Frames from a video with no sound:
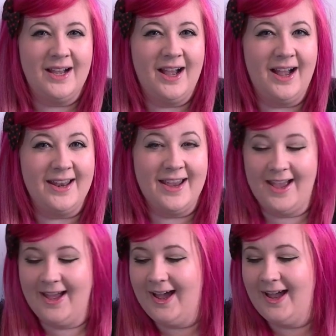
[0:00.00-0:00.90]
And
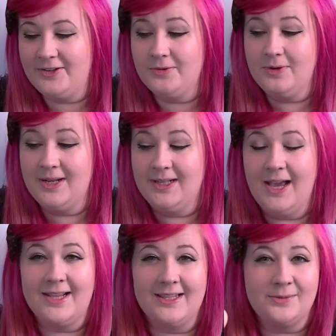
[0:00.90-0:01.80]
yeah, I do really
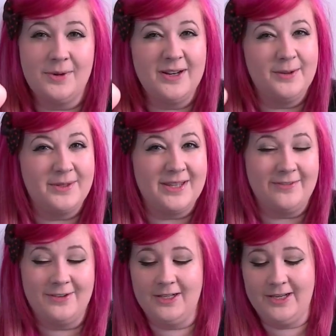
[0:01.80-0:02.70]
like this one, and I will
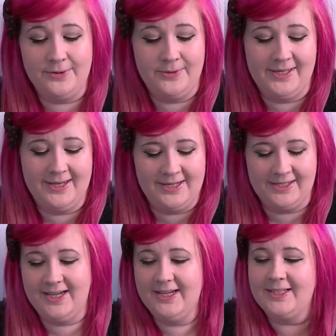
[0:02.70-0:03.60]
definitely use it
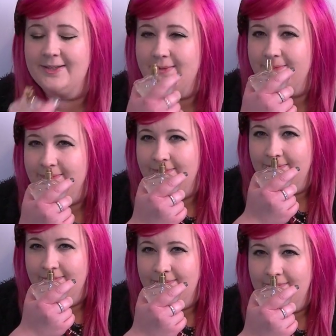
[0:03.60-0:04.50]
because it is
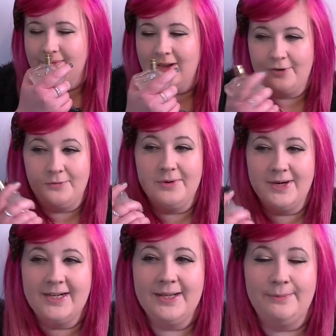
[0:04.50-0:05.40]
a
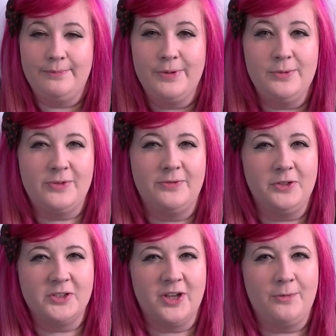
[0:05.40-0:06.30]
really
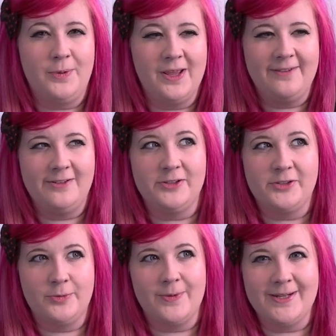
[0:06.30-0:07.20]
beautiful sort of playful
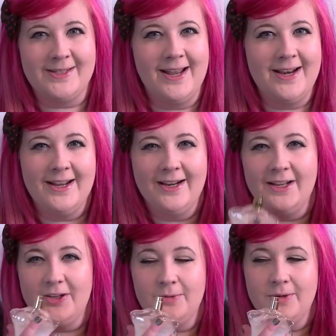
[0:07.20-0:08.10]
summery scent, and
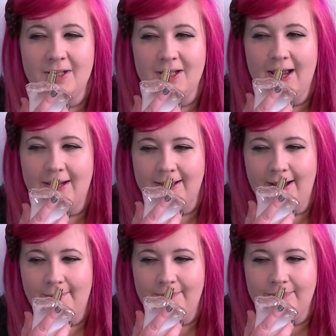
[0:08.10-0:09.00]
I do really like that.